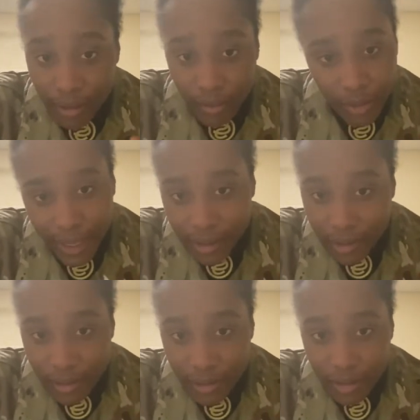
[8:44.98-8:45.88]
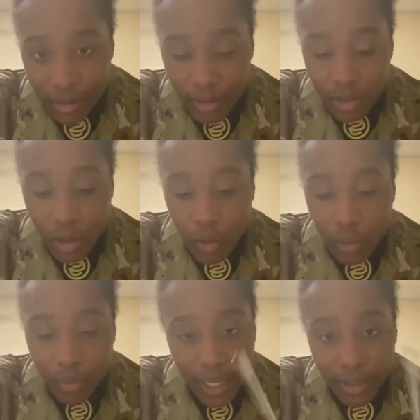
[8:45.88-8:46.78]
practice. So
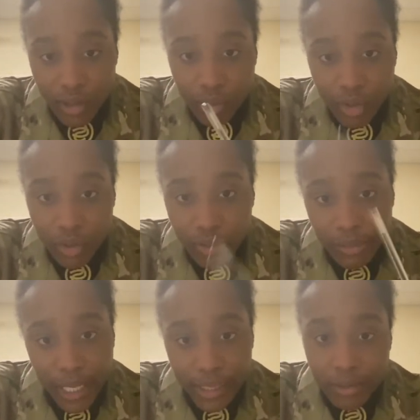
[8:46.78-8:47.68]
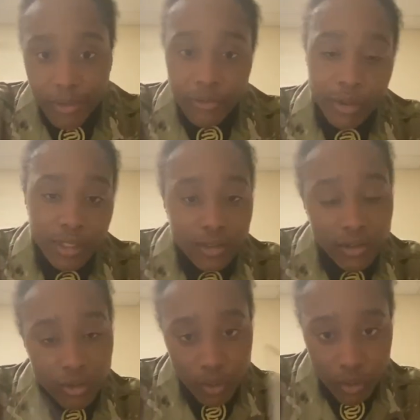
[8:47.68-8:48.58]
practice what you can practice before you get to
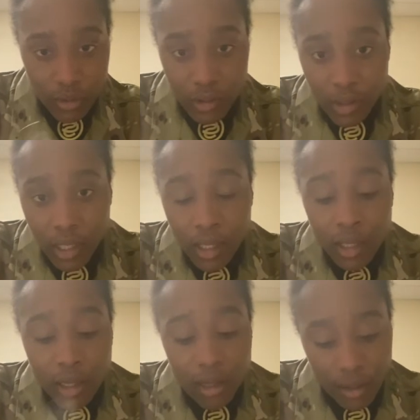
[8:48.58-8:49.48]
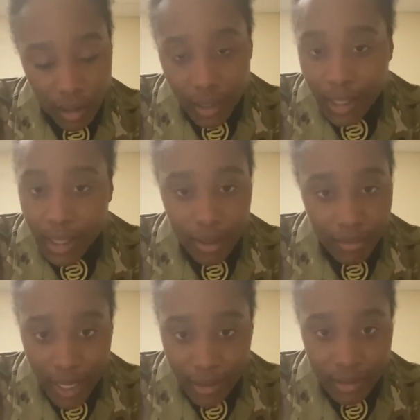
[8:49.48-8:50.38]
the course. Again,
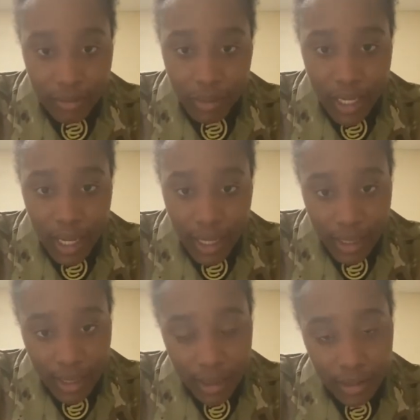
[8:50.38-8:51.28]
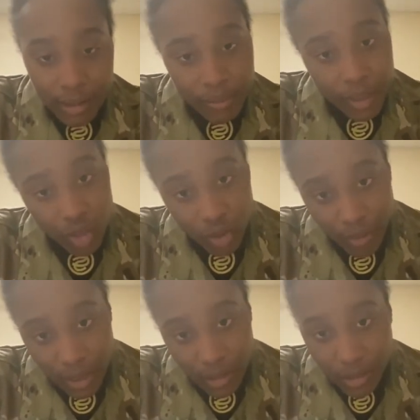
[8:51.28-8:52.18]
back to the plotting, the
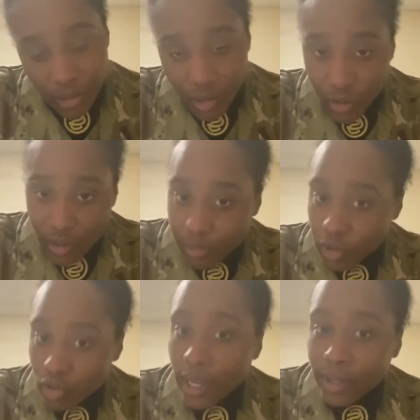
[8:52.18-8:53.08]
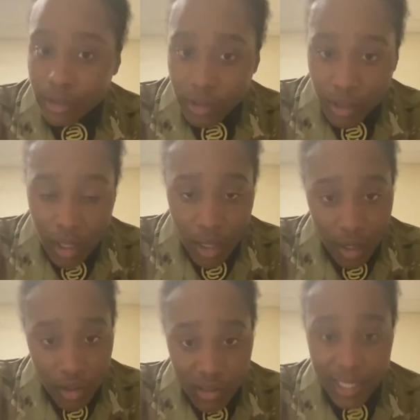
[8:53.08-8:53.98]
measurements, using the protractor,
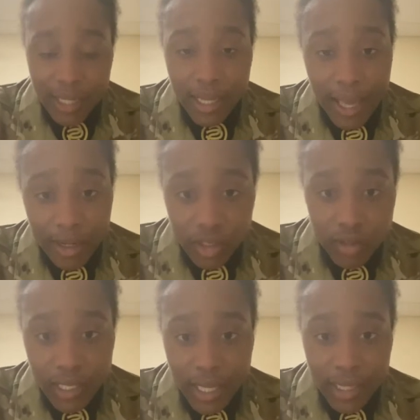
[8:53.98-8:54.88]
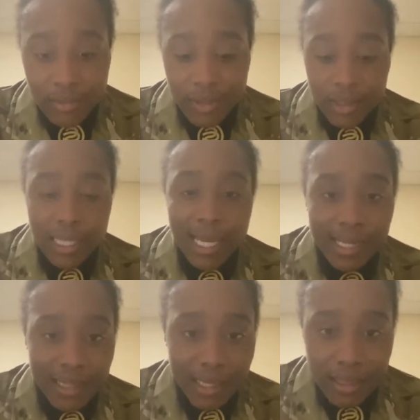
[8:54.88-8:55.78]
understanding how to shoot the azimuth,
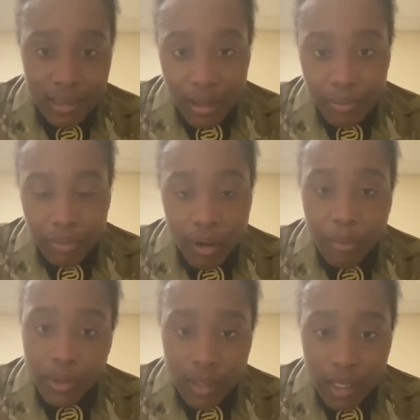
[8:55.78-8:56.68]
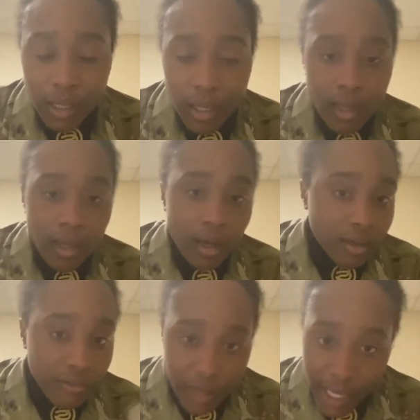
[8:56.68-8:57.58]
lining things up properly on a
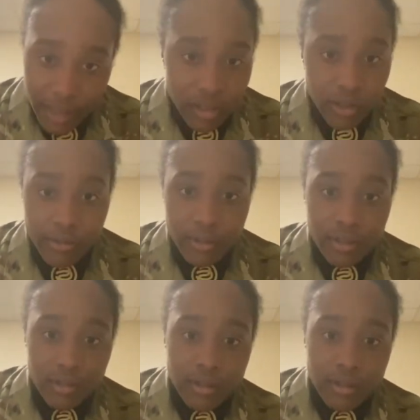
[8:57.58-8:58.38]
flat surface,